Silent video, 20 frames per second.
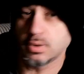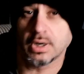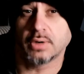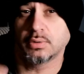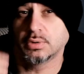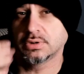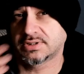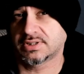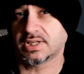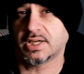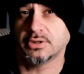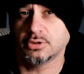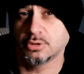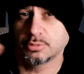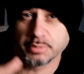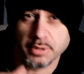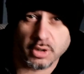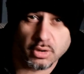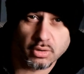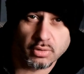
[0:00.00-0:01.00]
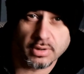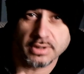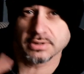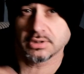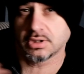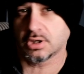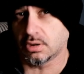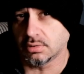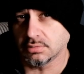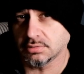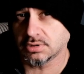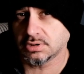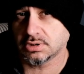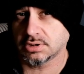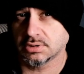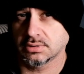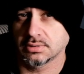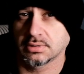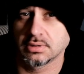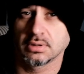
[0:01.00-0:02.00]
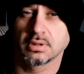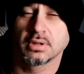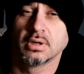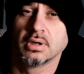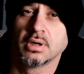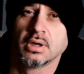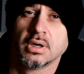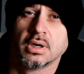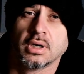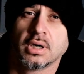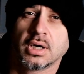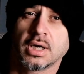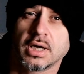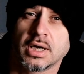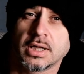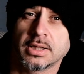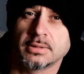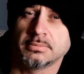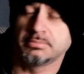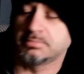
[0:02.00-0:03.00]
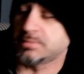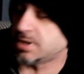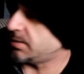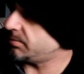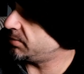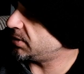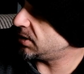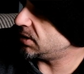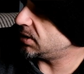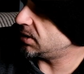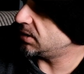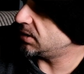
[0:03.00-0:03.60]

will tell you pro and cons, and maybe